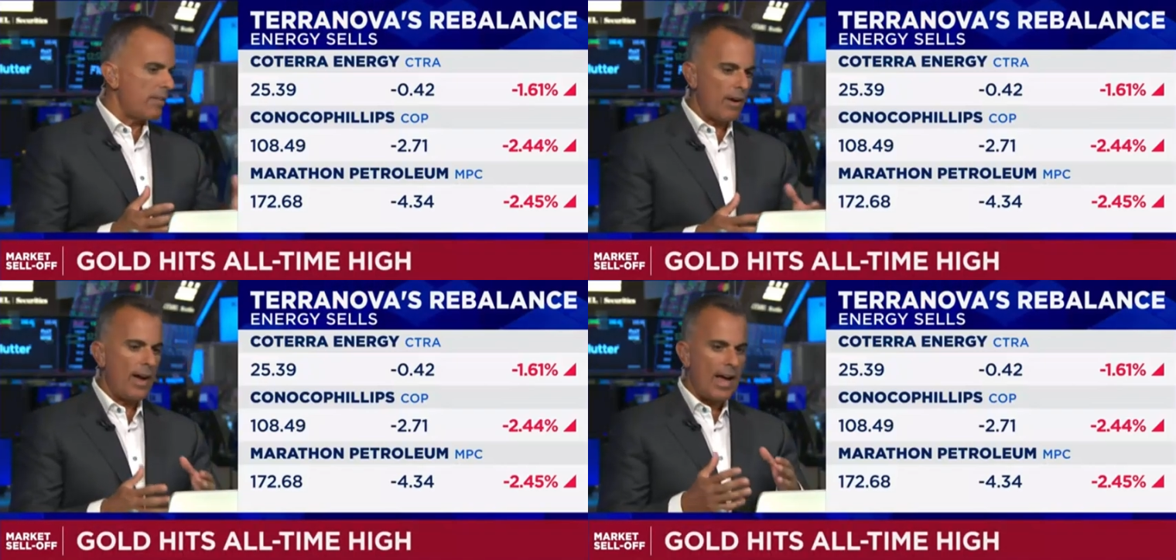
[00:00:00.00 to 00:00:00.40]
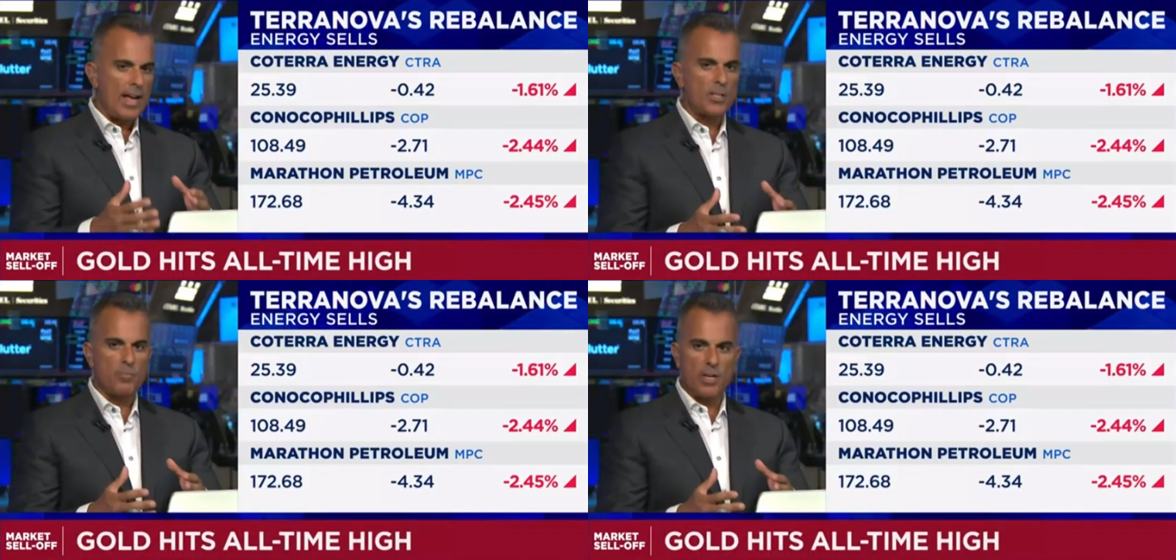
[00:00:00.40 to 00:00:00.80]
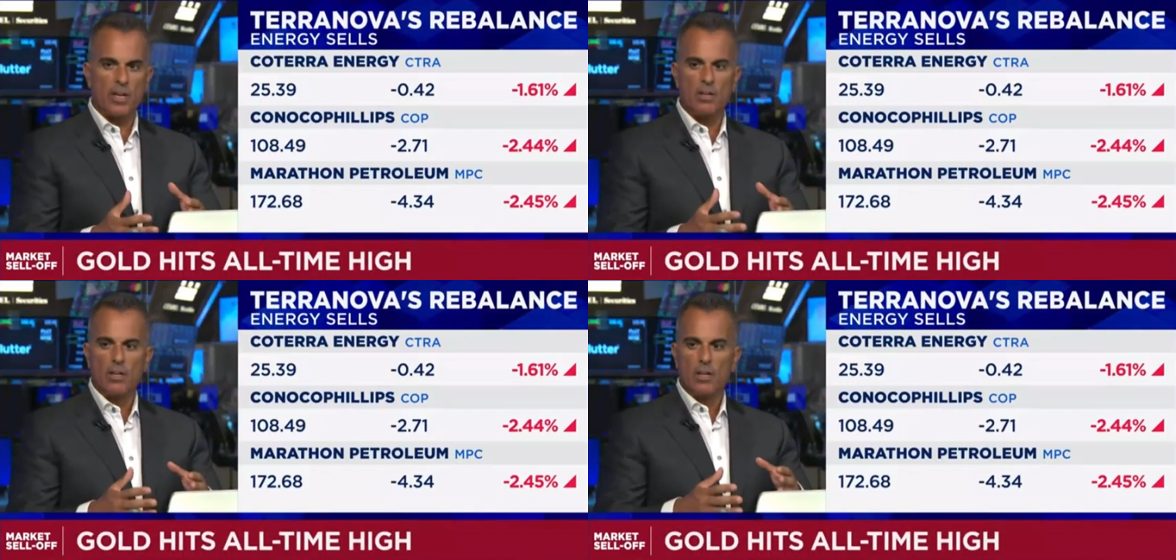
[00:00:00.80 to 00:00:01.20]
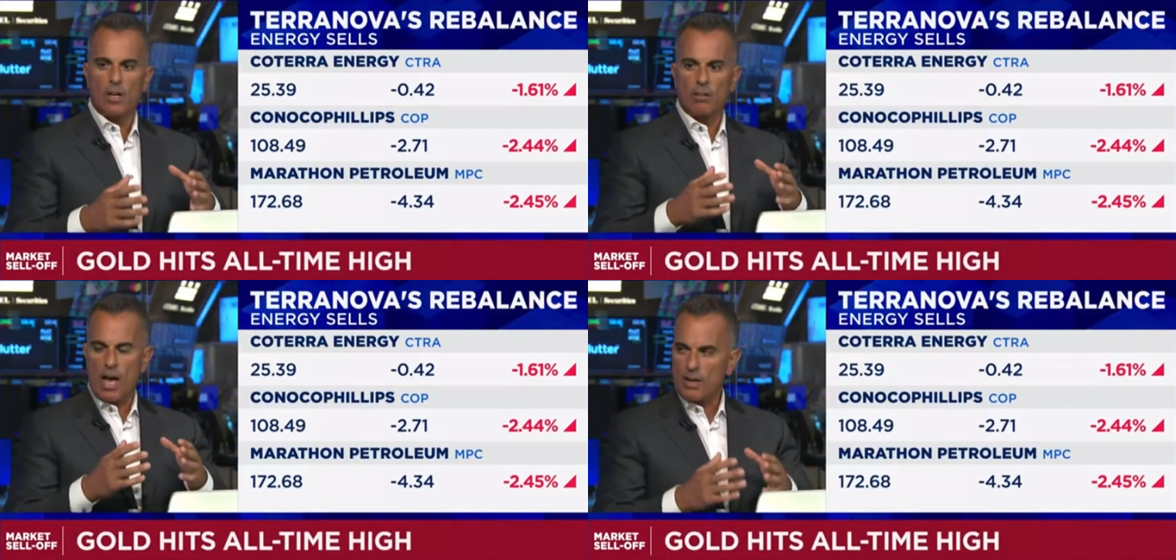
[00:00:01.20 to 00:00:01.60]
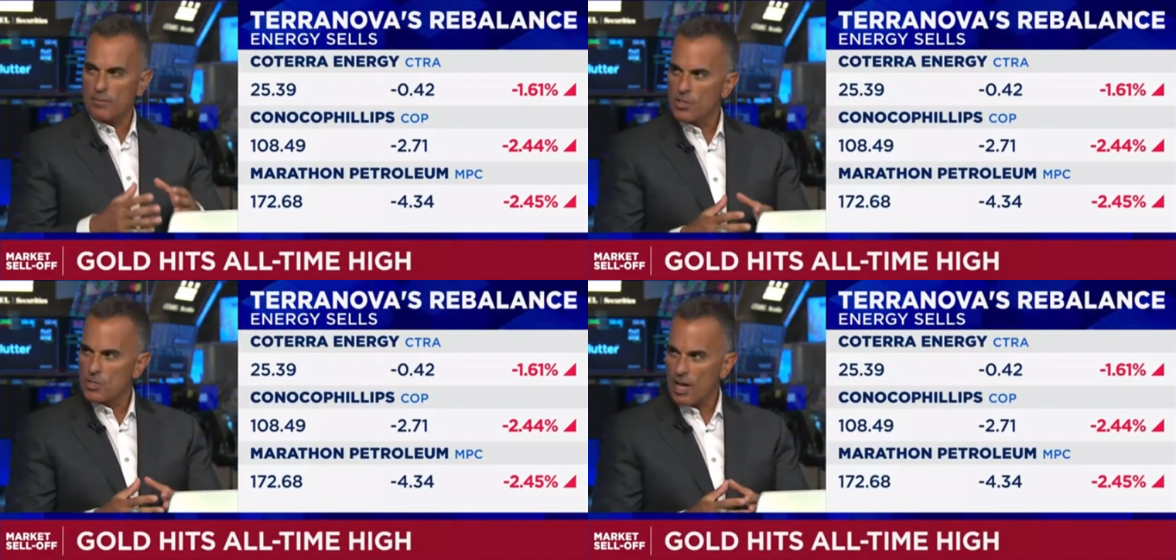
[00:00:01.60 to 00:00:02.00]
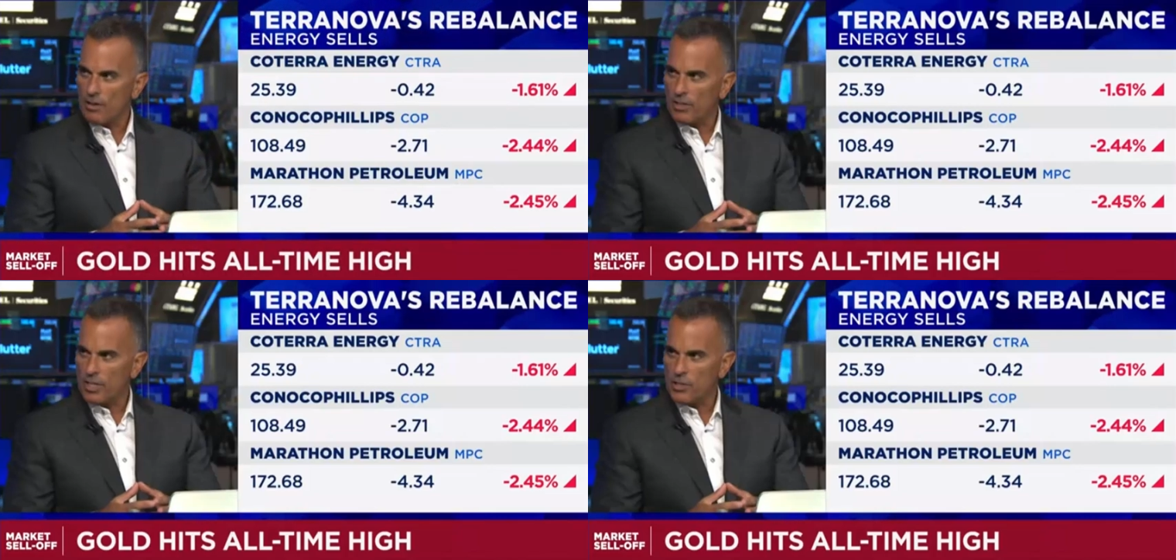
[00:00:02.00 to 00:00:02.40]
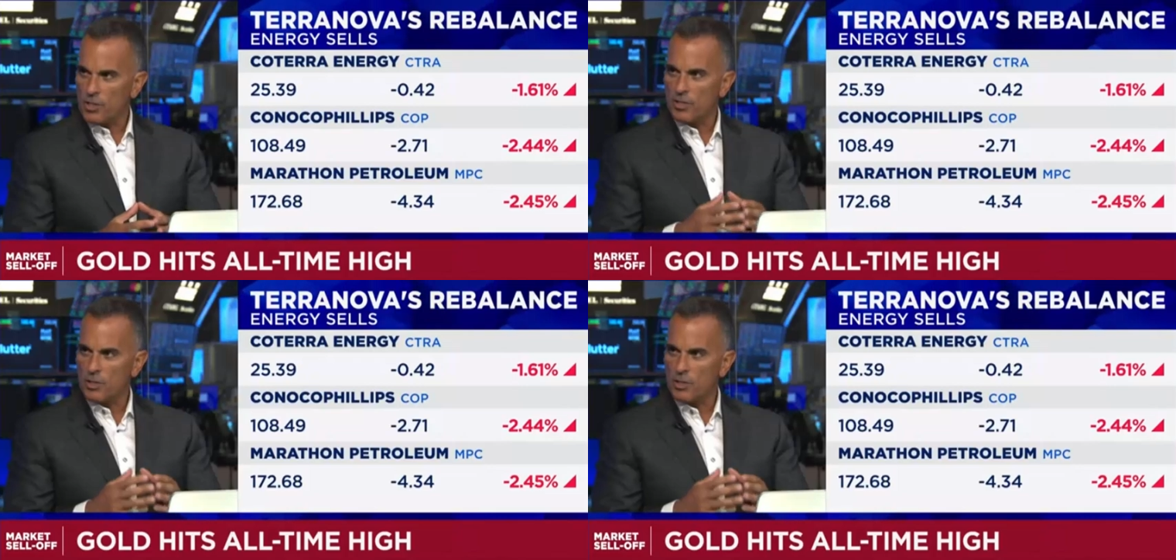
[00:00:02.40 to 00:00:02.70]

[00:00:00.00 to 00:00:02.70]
And there has been a lot of consolidation.